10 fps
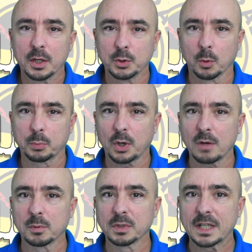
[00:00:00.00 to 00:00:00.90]
You'll
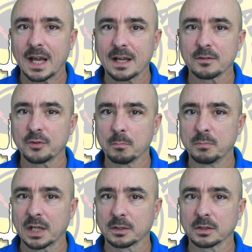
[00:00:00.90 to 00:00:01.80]
probably have
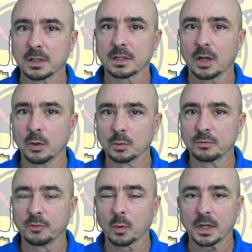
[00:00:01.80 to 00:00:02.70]
better luck on
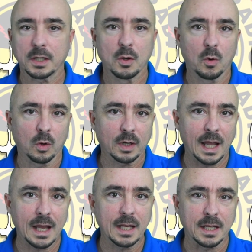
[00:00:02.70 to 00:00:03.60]
forty or
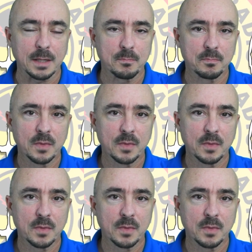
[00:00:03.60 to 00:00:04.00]
eighty.